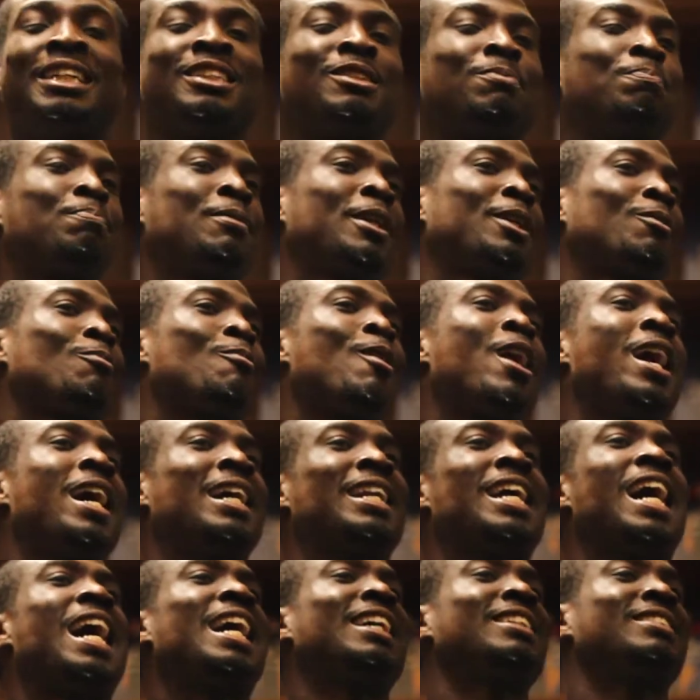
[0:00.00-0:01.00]
spread wide,
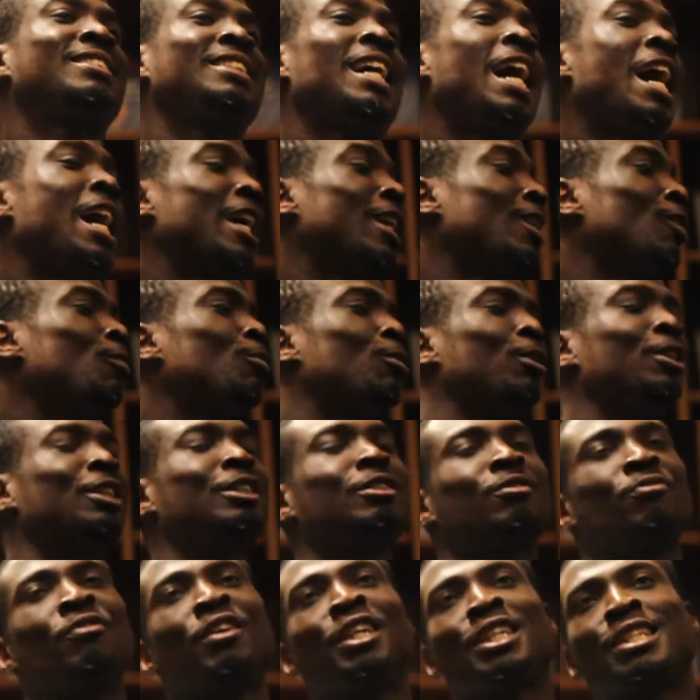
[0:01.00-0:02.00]
eyes tired, look on
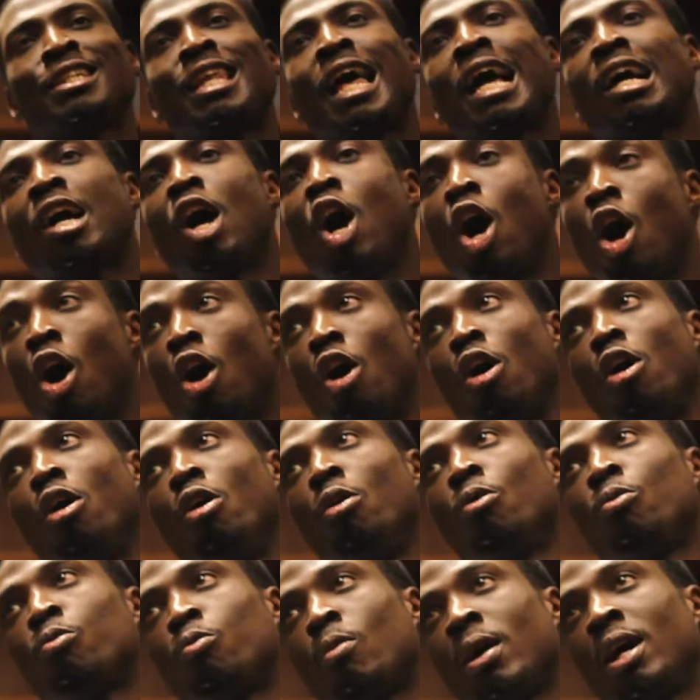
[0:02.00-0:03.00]
his face like,
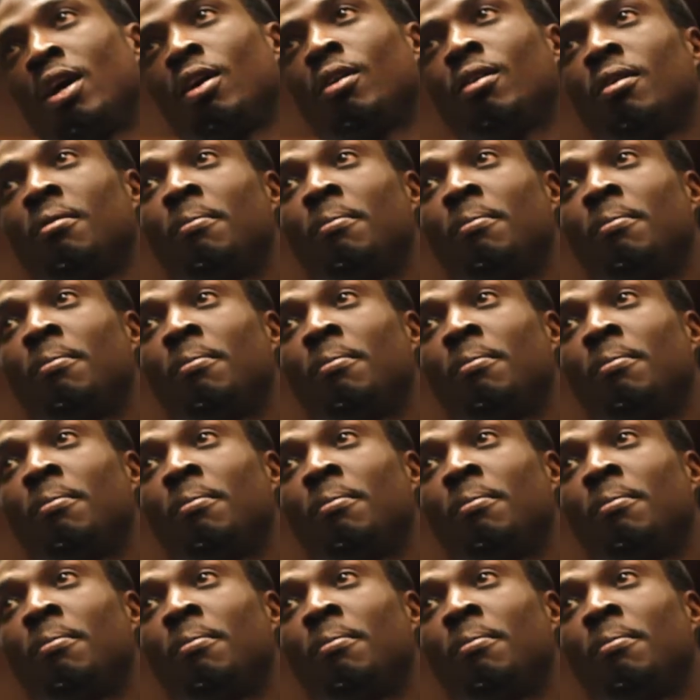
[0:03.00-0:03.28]
oh well.